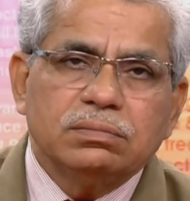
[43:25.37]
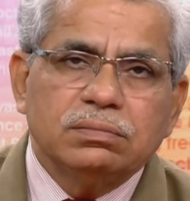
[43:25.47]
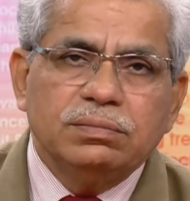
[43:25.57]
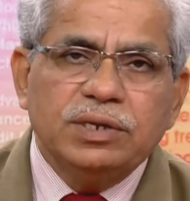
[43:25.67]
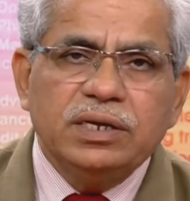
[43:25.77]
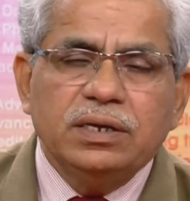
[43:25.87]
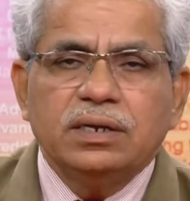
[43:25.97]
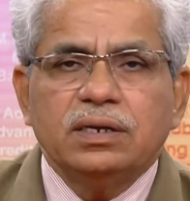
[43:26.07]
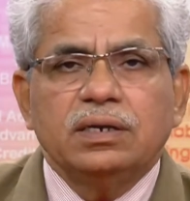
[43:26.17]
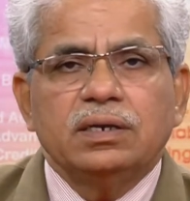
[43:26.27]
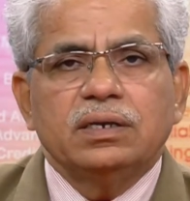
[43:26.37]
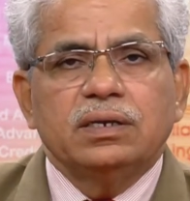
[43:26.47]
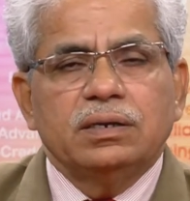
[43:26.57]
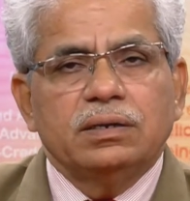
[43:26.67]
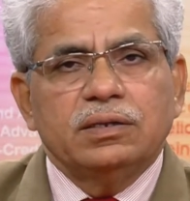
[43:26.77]
be
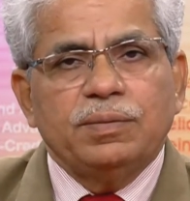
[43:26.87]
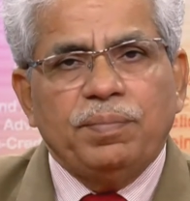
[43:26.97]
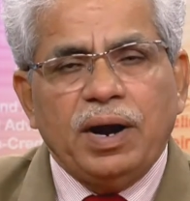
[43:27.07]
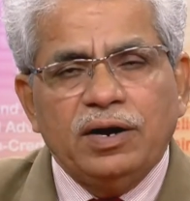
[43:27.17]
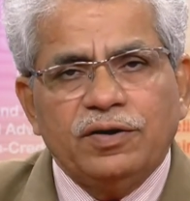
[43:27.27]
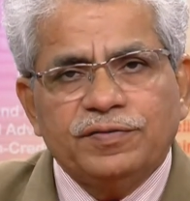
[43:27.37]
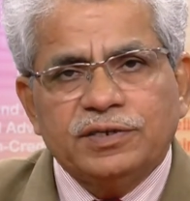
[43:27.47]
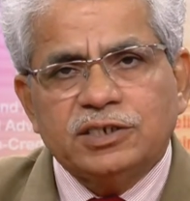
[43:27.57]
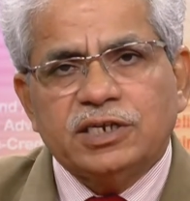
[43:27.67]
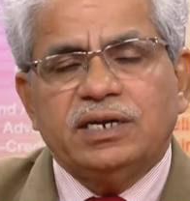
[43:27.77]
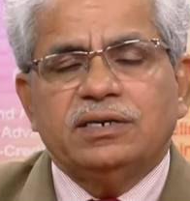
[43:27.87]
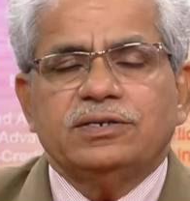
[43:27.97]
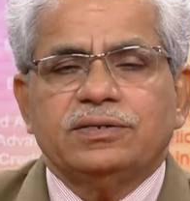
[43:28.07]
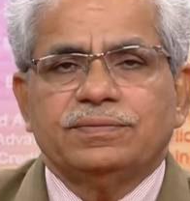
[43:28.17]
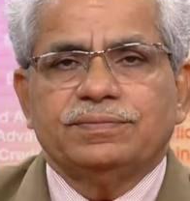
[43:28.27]
the part of such errors,